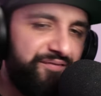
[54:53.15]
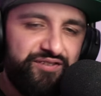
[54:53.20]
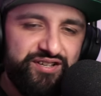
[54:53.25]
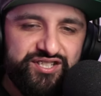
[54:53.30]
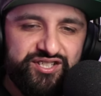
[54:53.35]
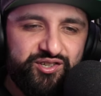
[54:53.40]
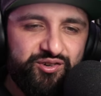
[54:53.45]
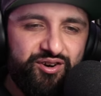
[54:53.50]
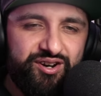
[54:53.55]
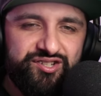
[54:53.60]
if
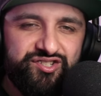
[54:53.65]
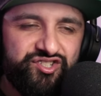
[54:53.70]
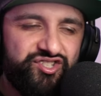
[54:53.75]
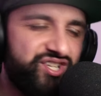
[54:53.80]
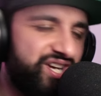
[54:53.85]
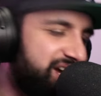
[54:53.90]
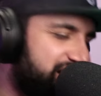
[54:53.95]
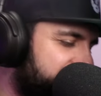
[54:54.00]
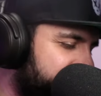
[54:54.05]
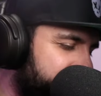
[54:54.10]
it's
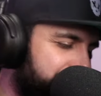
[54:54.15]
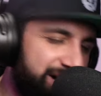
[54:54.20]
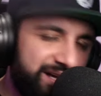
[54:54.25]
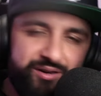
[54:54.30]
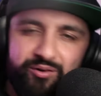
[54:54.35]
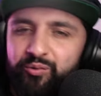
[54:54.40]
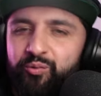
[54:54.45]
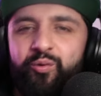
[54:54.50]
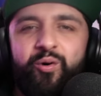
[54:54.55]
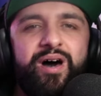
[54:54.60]
cross-gen, no
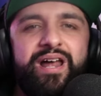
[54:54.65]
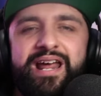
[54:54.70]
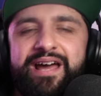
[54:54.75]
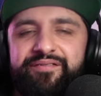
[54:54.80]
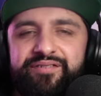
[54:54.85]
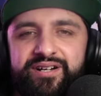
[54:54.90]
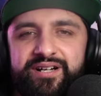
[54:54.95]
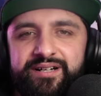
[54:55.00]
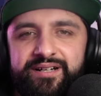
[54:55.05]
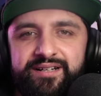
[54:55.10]
matter
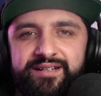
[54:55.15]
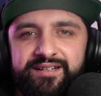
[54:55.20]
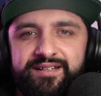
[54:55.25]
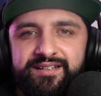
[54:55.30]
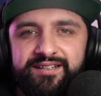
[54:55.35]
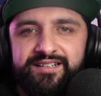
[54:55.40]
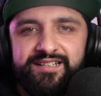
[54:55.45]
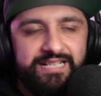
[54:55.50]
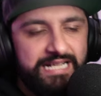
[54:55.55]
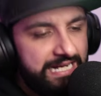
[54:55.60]
whatever,
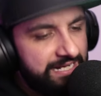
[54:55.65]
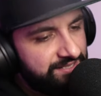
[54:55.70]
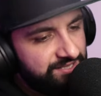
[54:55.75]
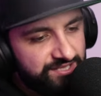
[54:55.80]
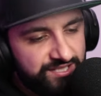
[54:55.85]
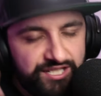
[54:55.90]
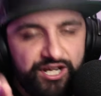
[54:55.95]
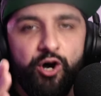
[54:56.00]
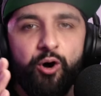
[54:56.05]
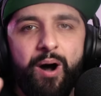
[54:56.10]
it's
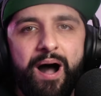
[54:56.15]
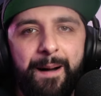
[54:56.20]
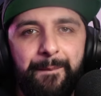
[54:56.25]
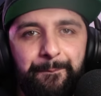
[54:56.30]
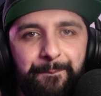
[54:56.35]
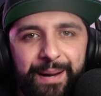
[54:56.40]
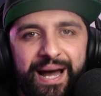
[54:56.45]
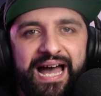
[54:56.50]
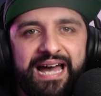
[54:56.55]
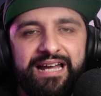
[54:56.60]
still a
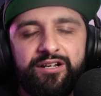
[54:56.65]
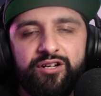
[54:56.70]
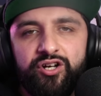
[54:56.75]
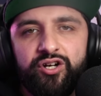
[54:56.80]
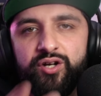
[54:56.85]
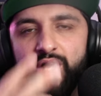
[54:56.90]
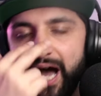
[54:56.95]
bad look.